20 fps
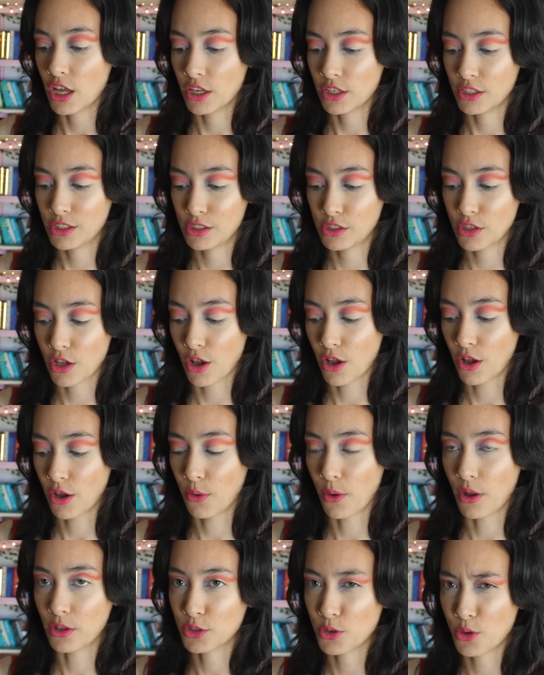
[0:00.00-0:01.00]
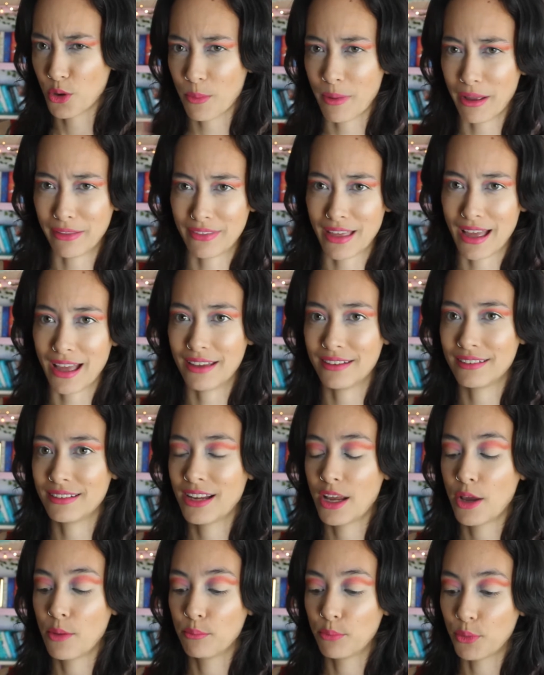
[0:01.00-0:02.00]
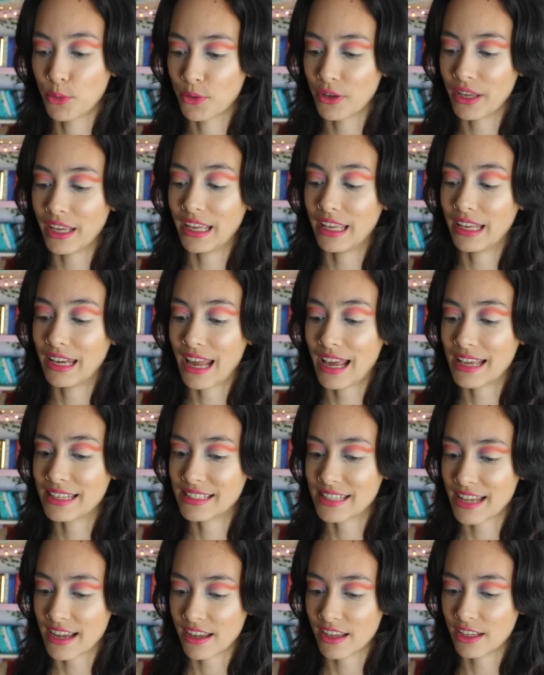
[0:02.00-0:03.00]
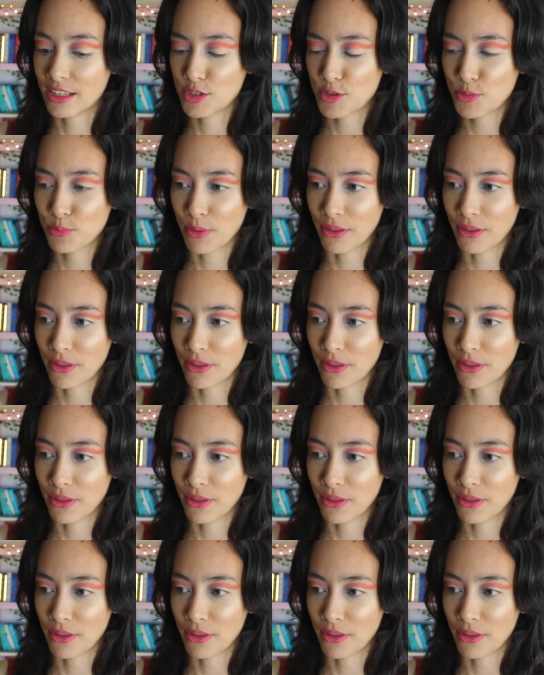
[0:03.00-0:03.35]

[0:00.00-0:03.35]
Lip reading: So I'll talk about that book in a second,